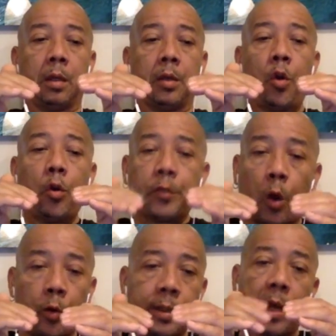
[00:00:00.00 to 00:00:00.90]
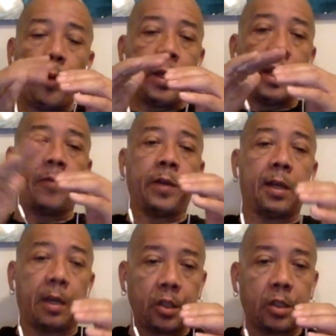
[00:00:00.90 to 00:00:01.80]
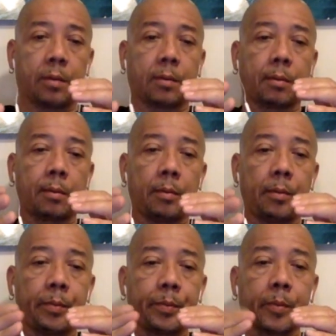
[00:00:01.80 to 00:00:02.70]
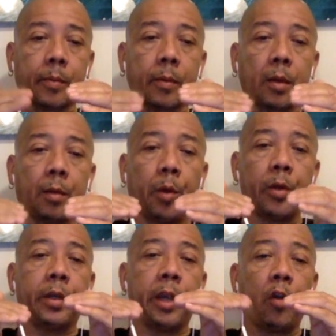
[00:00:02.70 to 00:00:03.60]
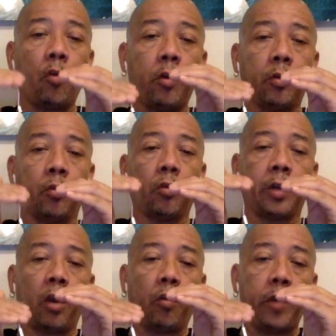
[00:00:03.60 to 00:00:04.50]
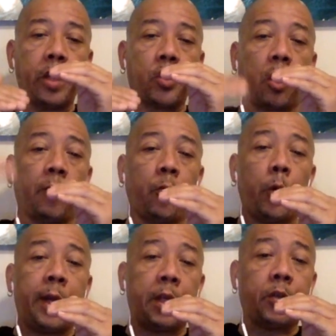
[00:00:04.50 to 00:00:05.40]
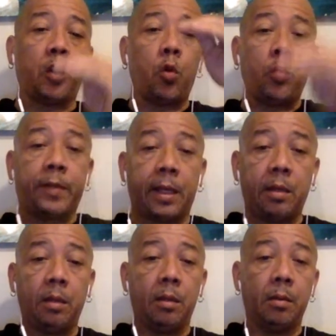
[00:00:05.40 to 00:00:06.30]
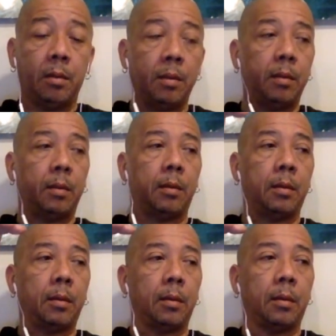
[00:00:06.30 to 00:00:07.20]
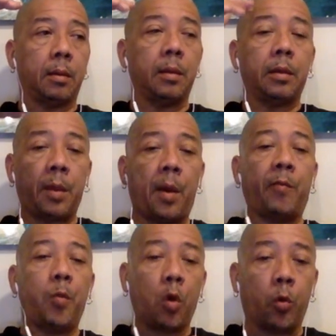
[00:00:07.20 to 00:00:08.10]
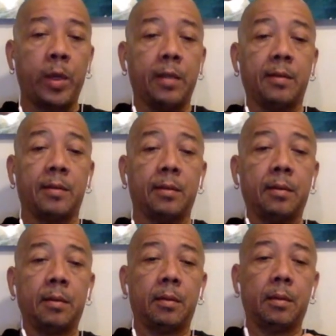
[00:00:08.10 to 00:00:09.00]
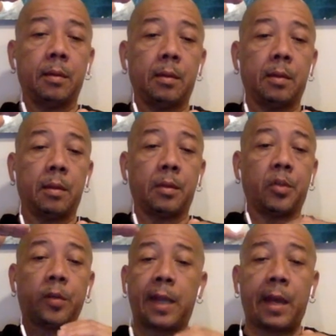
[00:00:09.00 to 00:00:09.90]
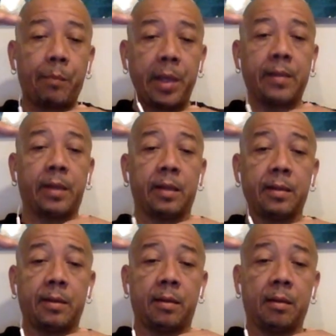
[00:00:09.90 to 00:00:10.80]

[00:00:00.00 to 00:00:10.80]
No sound can win every clash. No. But their their ratio of winning to losing, mm-hmm. they have more wins. Just like bass Odyssey.